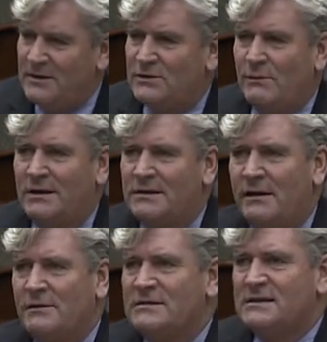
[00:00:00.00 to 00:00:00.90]
to
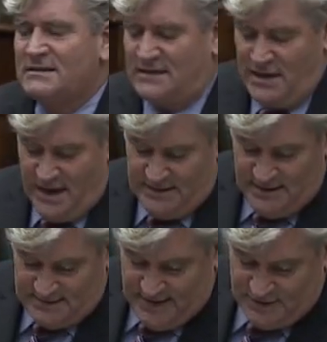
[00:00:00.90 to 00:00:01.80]
Ontario since the
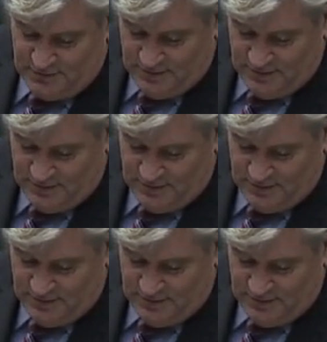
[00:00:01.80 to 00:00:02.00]
19th century.